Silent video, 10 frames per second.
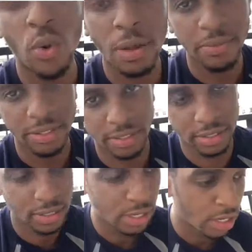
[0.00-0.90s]

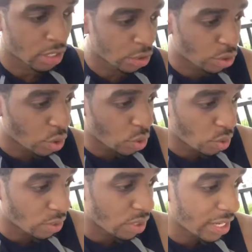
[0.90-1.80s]
weapons. So
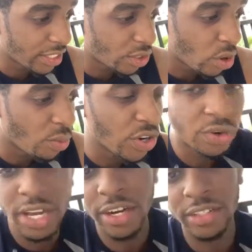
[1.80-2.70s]
let's hope we
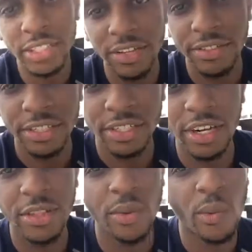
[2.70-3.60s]
don't get ourselves in
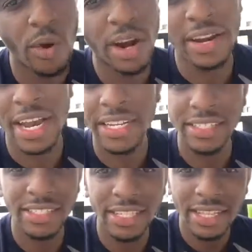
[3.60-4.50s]
another war. I'd hate
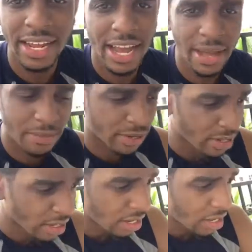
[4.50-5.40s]
to see that happen.
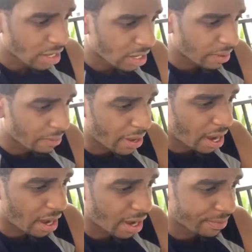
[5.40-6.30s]

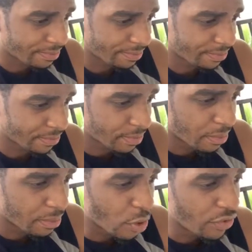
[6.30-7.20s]
Um,
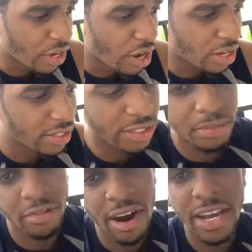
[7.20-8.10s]
Moving on to
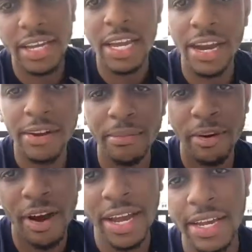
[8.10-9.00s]
Mariah Carey.
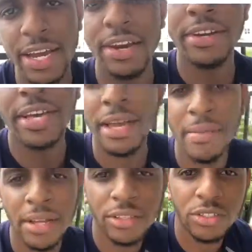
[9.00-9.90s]
Mariah Carey
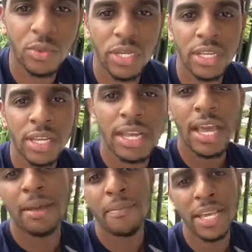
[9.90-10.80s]
came out this week
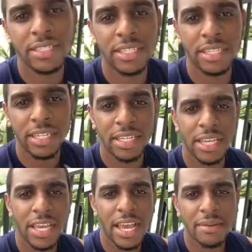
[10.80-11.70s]
and basically
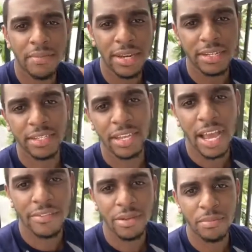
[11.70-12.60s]
admitted to
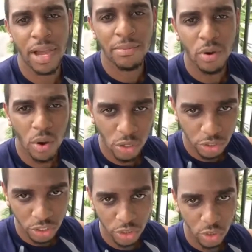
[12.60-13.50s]
having
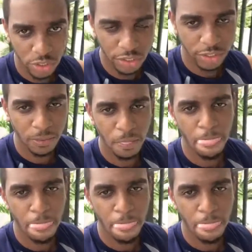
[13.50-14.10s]
bipolar disorders,